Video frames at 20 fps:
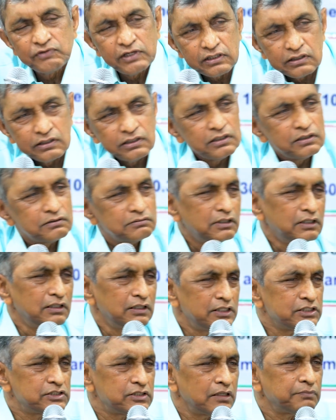were here,
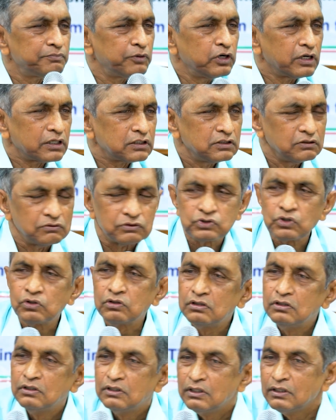is unproductive.
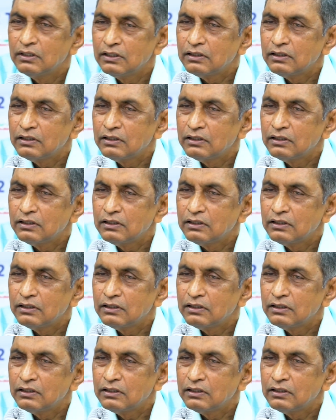So